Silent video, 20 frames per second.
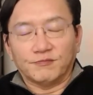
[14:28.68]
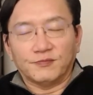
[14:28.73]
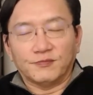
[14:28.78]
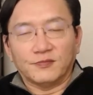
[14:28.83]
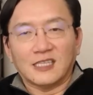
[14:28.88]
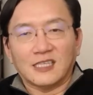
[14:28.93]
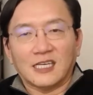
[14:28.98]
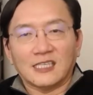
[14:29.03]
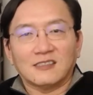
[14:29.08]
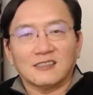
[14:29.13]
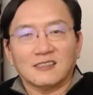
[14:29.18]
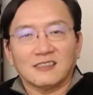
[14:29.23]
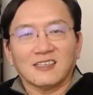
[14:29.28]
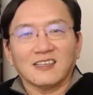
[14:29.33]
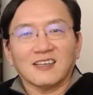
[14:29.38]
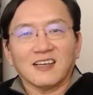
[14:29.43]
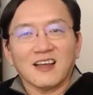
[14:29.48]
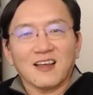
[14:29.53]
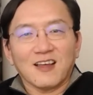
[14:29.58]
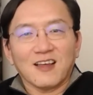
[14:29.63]

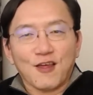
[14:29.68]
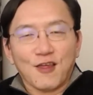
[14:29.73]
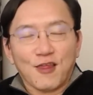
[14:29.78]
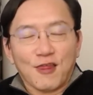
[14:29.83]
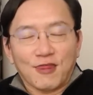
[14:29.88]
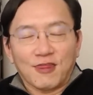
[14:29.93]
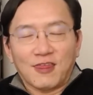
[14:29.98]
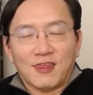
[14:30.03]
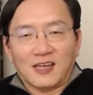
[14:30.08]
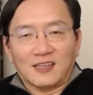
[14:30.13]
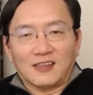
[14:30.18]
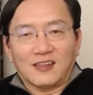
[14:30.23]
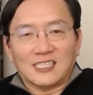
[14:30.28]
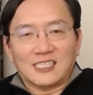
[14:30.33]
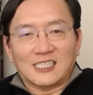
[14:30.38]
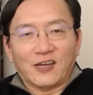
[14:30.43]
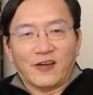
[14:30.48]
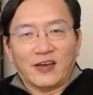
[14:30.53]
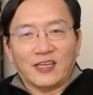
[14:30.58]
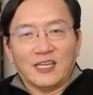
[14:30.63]
that's
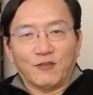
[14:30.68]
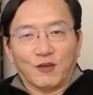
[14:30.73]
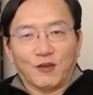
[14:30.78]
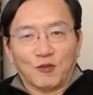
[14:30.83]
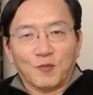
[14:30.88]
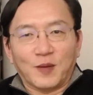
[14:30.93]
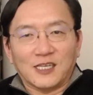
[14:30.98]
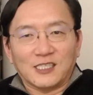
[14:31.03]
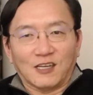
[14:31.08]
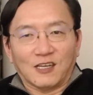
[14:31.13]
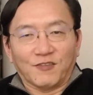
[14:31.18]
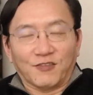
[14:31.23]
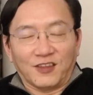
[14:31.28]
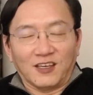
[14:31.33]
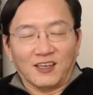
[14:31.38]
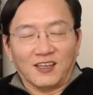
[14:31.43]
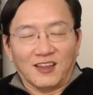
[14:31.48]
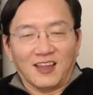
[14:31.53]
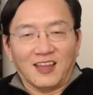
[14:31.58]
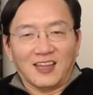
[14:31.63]
how I live with myself,
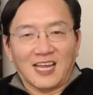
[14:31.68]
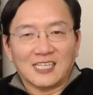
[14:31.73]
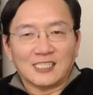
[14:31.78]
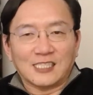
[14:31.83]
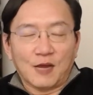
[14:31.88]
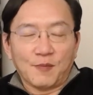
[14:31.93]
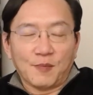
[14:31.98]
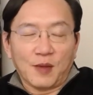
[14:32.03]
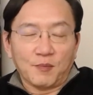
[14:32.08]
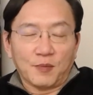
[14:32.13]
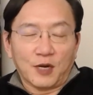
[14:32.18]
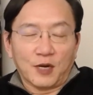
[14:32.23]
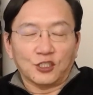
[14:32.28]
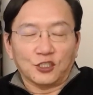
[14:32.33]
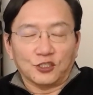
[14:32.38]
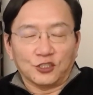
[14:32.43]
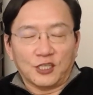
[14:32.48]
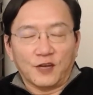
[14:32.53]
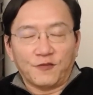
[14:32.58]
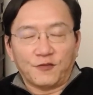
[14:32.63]
thinking that that's not my marginal
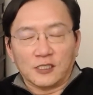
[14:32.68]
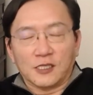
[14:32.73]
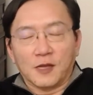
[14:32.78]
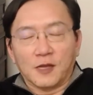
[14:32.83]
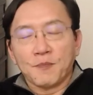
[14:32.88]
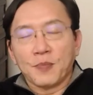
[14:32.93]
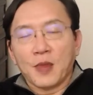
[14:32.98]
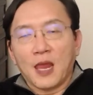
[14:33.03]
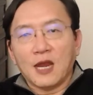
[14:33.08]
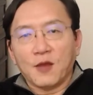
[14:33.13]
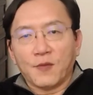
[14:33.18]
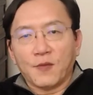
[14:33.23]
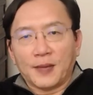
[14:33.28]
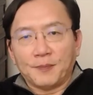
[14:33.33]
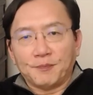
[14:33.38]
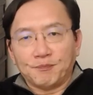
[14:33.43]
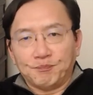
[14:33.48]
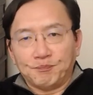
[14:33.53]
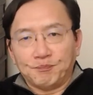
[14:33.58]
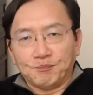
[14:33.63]
difference. Anyway,
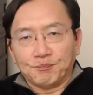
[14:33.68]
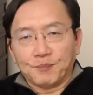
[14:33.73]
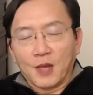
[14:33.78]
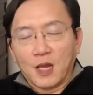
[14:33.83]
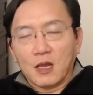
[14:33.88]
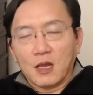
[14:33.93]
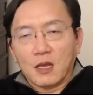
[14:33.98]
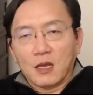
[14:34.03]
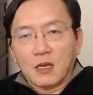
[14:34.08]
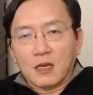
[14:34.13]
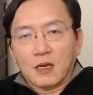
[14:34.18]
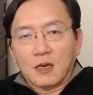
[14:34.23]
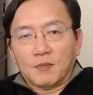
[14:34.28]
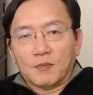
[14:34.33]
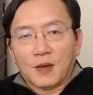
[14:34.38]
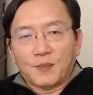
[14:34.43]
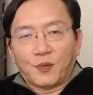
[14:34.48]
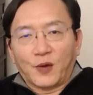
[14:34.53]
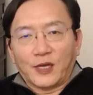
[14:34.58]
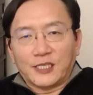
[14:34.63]
my
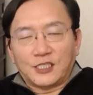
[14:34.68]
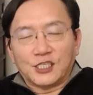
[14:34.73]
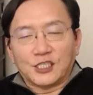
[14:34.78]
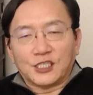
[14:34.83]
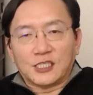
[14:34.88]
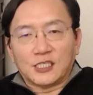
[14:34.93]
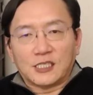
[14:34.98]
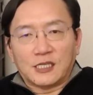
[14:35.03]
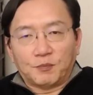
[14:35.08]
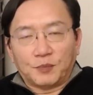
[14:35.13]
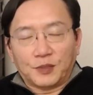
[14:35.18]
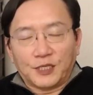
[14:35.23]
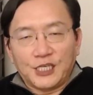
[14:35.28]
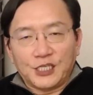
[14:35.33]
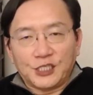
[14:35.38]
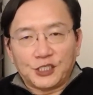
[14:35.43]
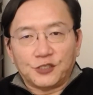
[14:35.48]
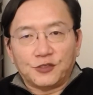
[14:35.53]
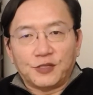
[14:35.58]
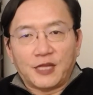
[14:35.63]
point is that
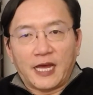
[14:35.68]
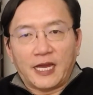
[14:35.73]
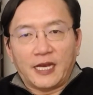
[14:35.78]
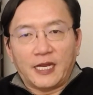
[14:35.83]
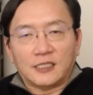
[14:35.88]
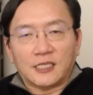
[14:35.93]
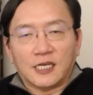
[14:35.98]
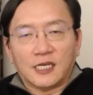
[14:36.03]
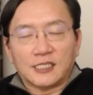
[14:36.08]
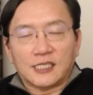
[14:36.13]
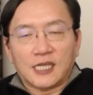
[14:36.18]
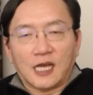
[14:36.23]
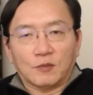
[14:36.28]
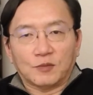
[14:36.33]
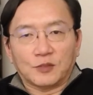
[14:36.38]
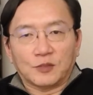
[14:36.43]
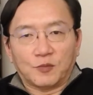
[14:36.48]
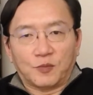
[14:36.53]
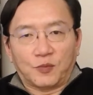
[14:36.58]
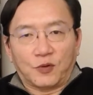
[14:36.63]
please do that. It does help
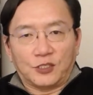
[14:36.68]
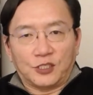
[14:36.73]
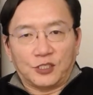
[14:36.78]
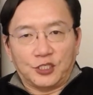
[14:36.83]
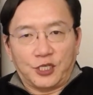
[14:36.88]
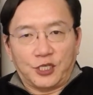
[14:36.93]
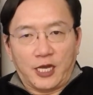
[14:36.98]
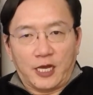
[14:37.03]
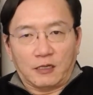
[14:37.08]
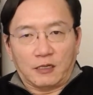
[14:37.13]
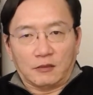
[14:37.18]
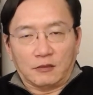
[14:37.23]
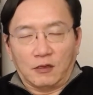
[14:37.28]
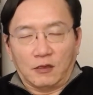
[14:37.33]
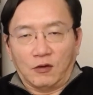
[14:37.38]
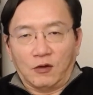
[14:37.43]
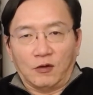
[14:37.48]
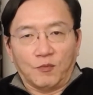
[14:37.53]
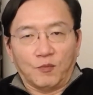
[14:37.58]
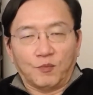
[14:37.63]
support the channel,
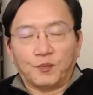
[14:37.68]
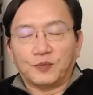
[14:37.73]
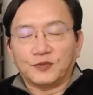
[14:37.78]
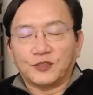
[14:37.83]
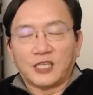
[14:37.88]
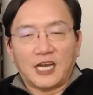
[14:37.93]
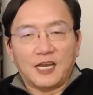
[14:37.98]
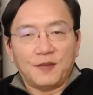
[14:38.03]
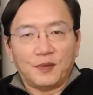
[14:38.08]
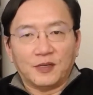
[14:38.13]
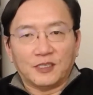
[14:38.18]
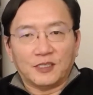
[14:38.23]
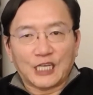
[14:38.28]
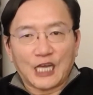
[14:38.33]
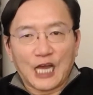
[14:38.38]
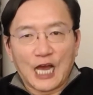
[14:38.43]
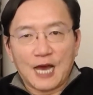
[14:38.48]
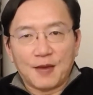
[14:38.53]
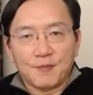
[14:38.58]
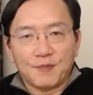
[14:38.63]
or type in
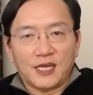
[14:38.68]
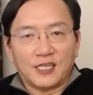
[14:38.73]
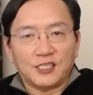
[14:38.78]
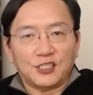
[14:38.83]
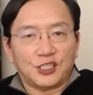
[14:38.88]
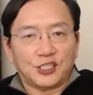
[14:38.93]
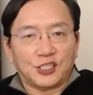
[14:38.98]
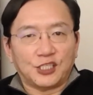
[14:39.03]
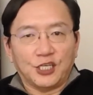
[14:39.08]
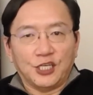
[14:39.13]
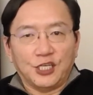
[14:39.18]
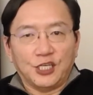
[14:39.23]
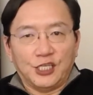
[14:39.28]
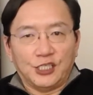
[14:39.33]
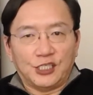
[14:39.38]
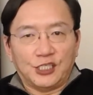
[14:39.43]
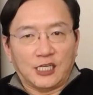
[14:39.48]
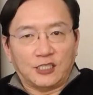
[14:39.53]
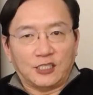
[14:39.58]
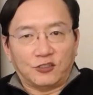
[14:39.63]
comments,
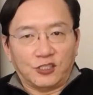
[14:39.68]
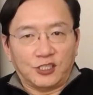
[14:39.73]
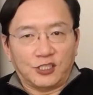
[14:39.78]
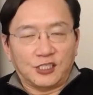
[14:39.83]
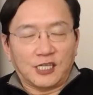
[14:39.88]
etc.,